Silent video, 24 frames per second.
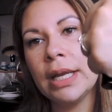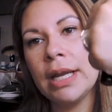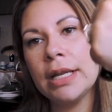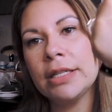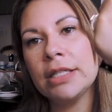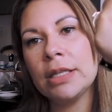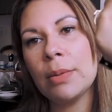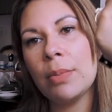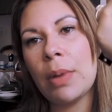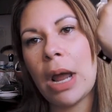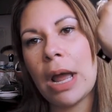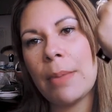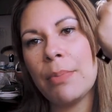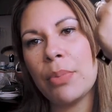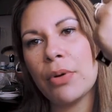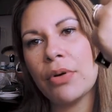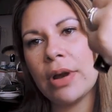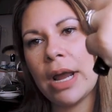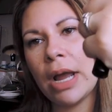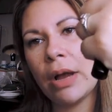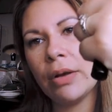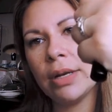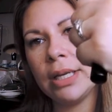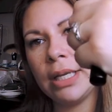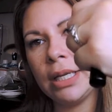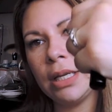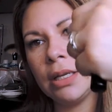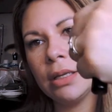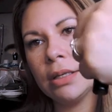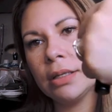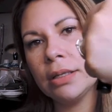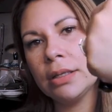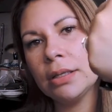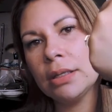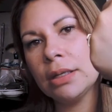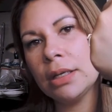And it's a brownie
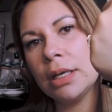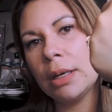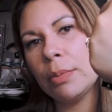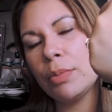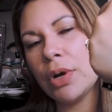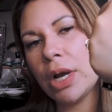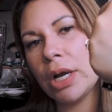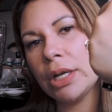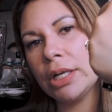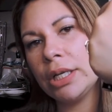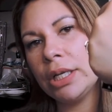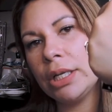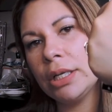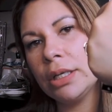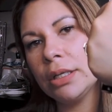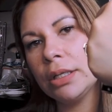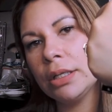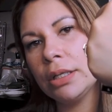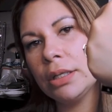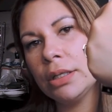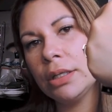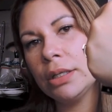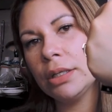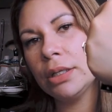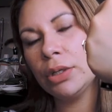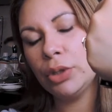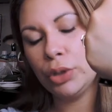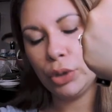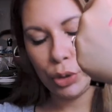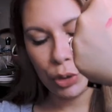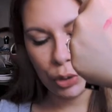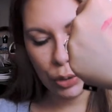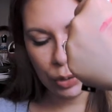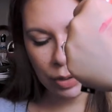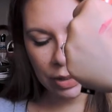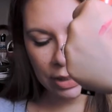
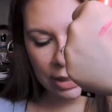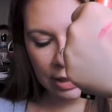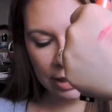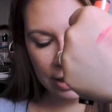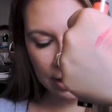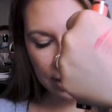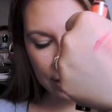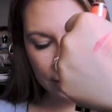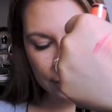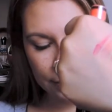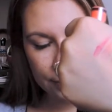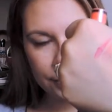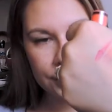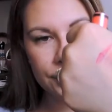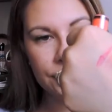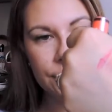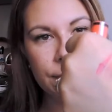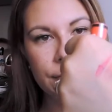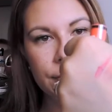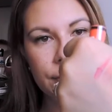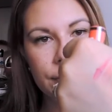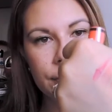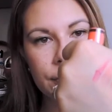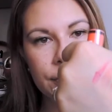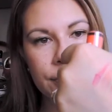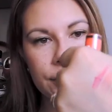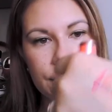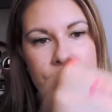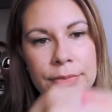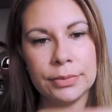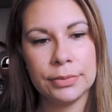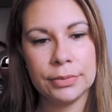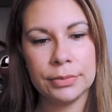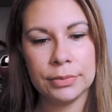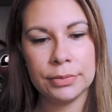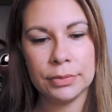nude colour,
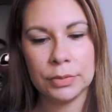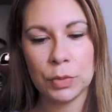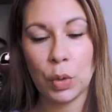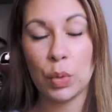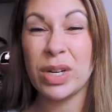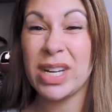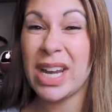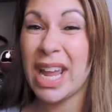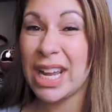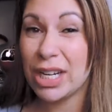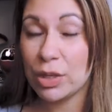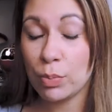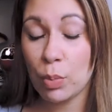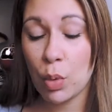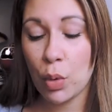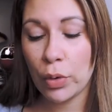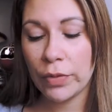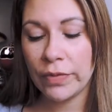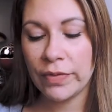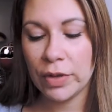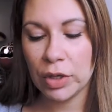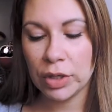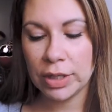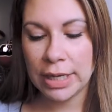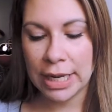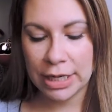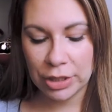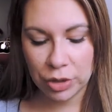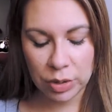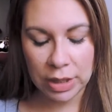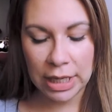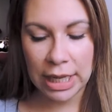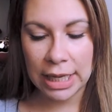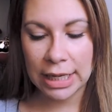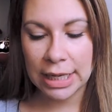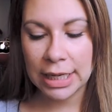or more of your
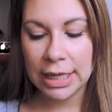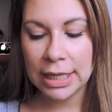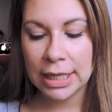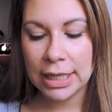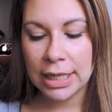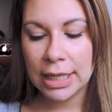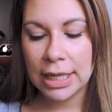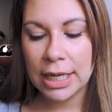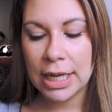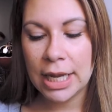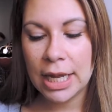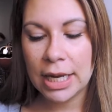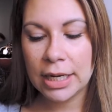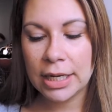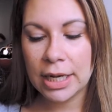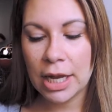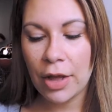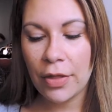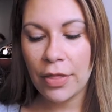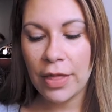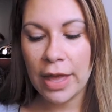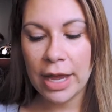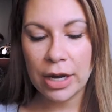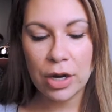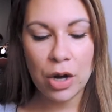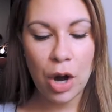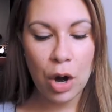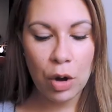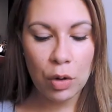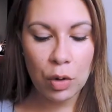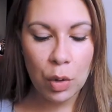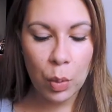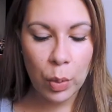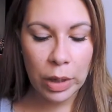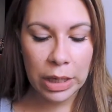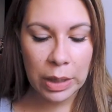natural colour. Now that
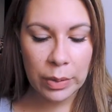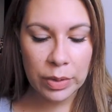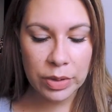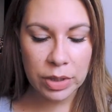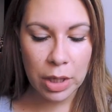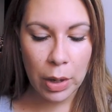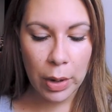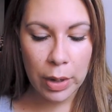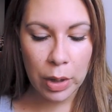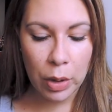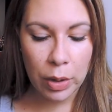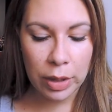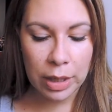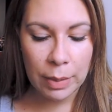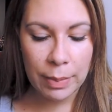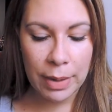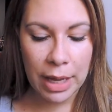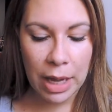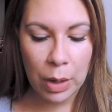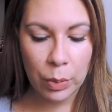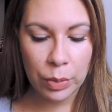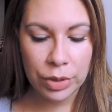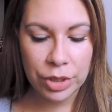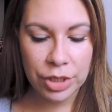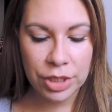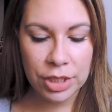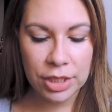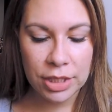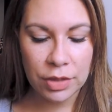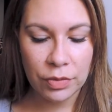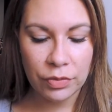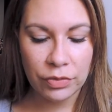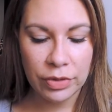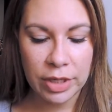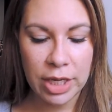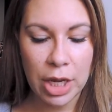coral one I was going on about, which
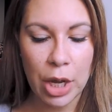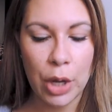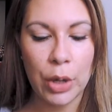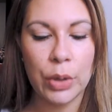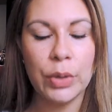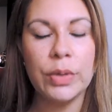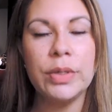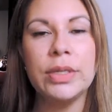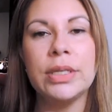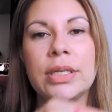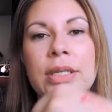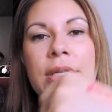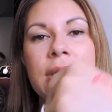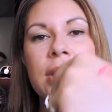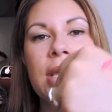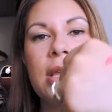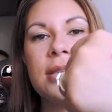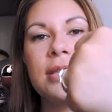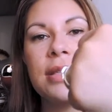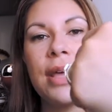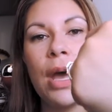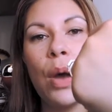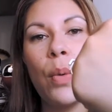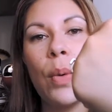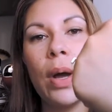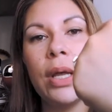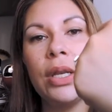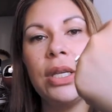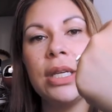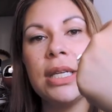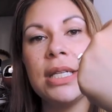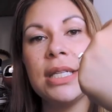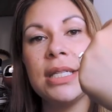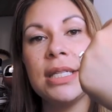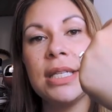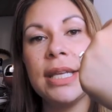is Rio-d, is that one.
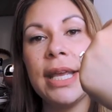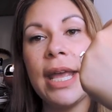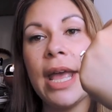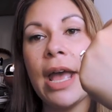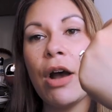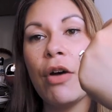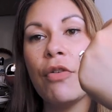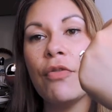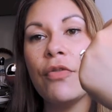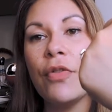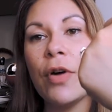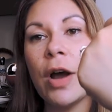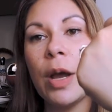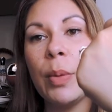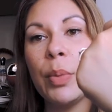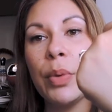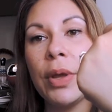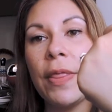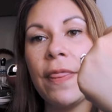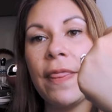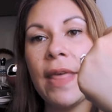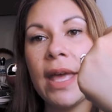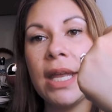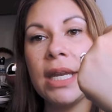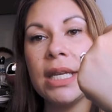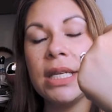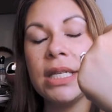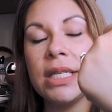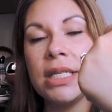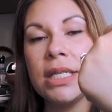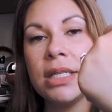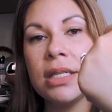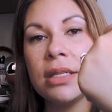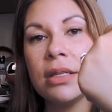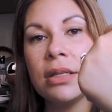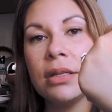You can see how vibrant that
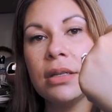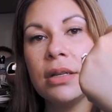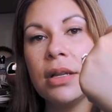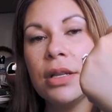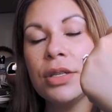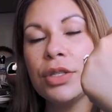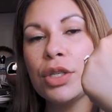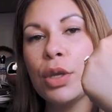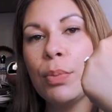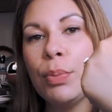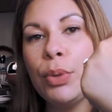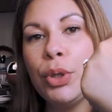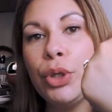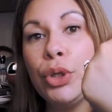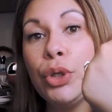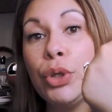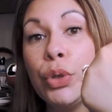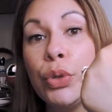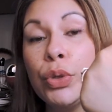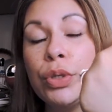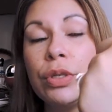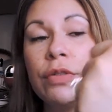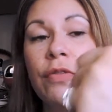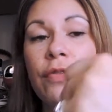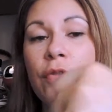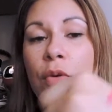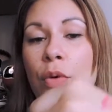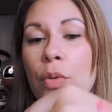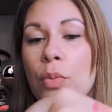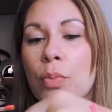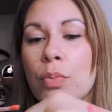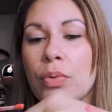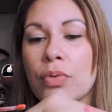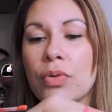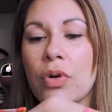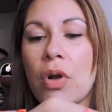is. It's a
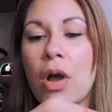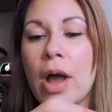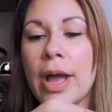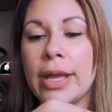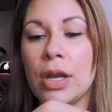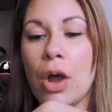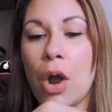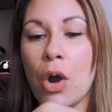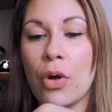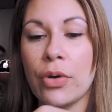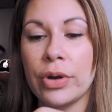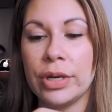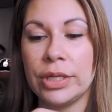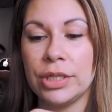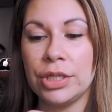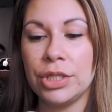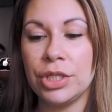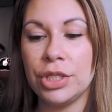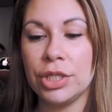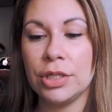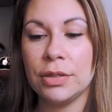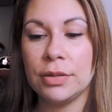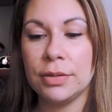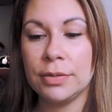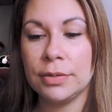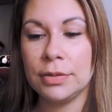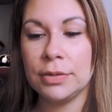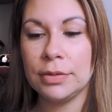beautiful bright orange.